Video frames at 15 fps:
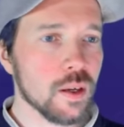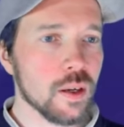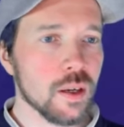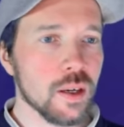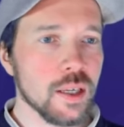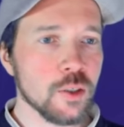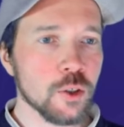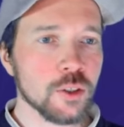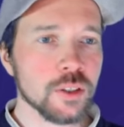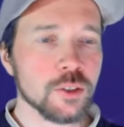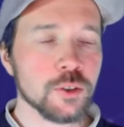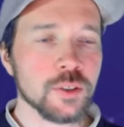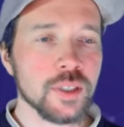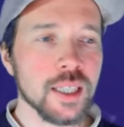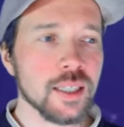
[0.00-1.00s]
in order to
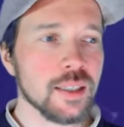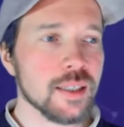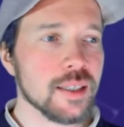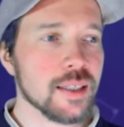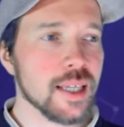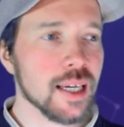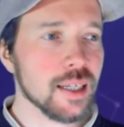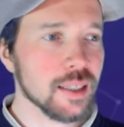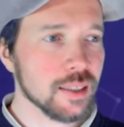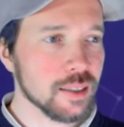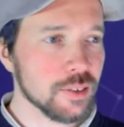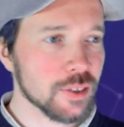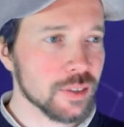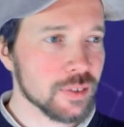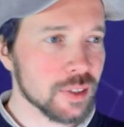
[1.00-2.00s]
take the second
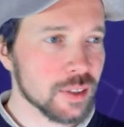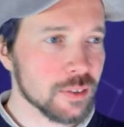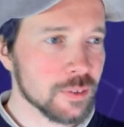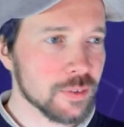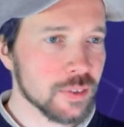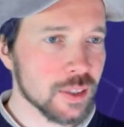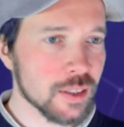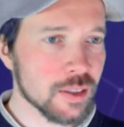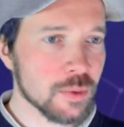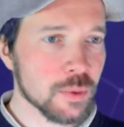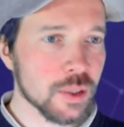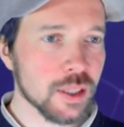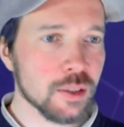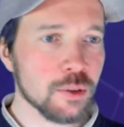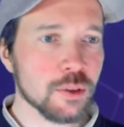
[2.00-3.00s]
derivative of this, we
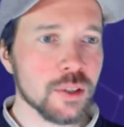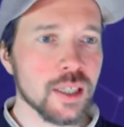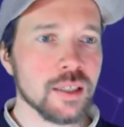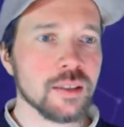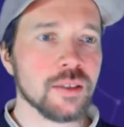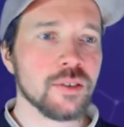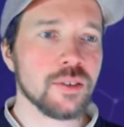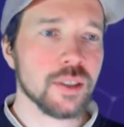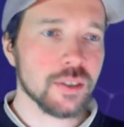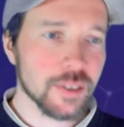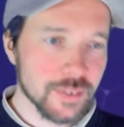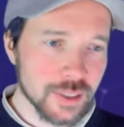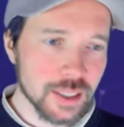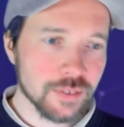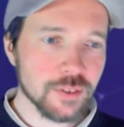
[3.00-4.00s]
need to take the
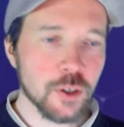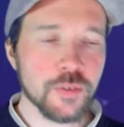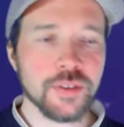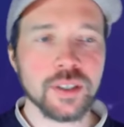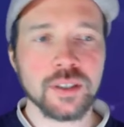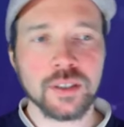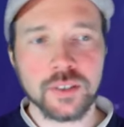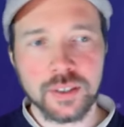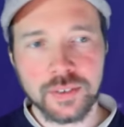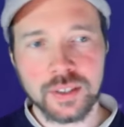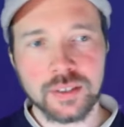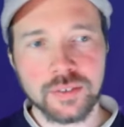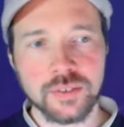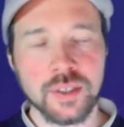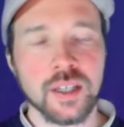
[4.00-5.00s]
derivative of the
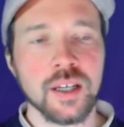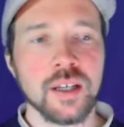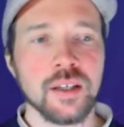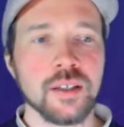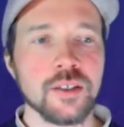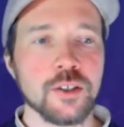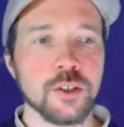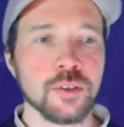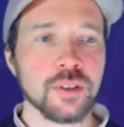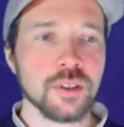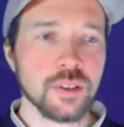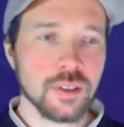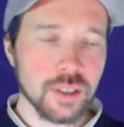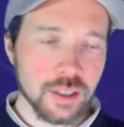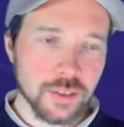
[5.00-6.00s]
derivative, so the
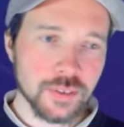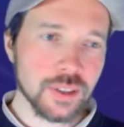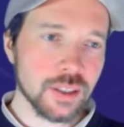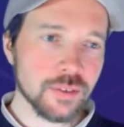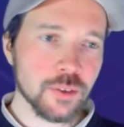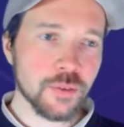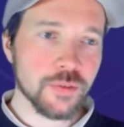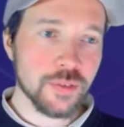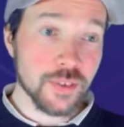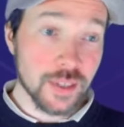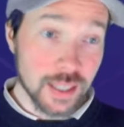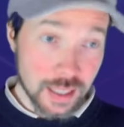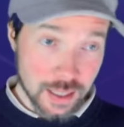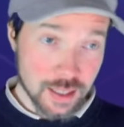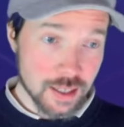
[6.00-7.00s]
derivative of
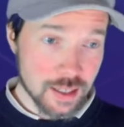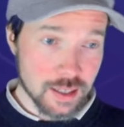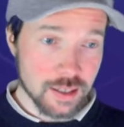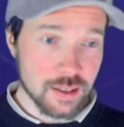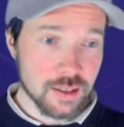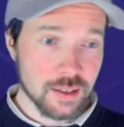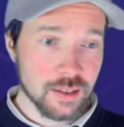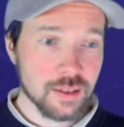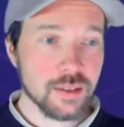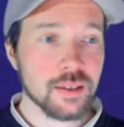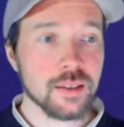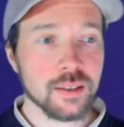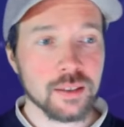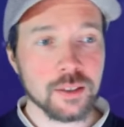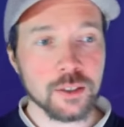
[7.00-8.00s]
this.
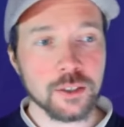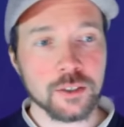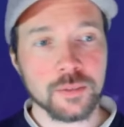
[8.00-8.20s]
Good.